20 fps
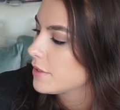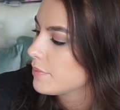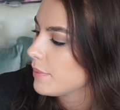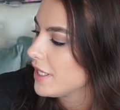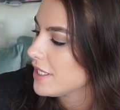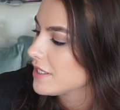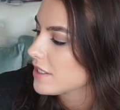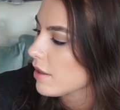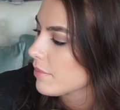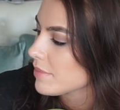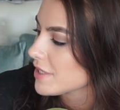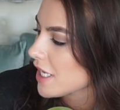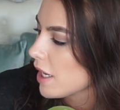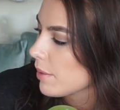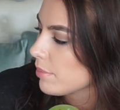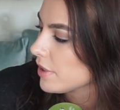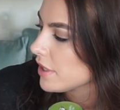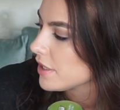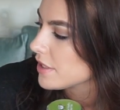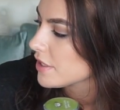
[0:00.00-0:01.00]
speeds up
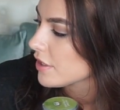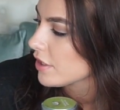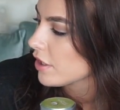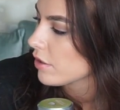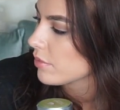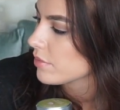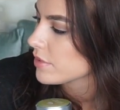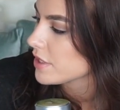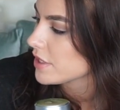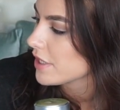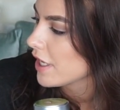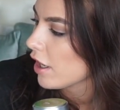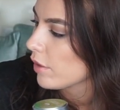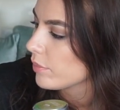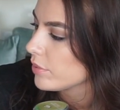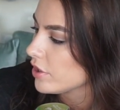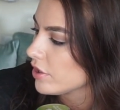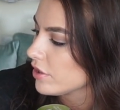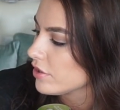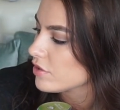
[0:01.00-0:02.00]
metabolisms to
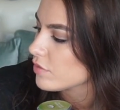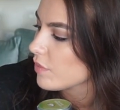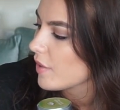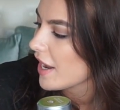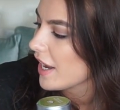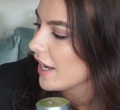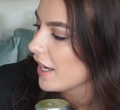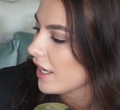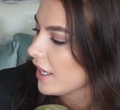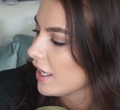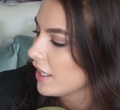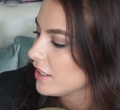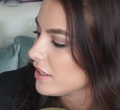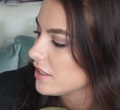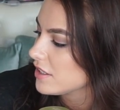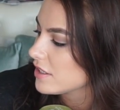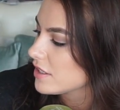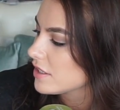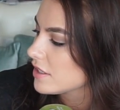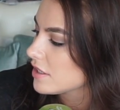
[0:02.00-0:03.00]
help you lose
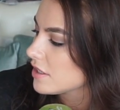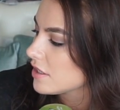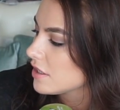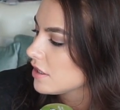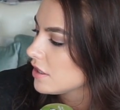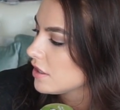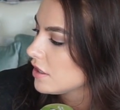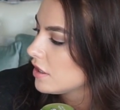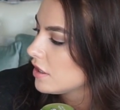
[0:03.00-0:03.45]
weight,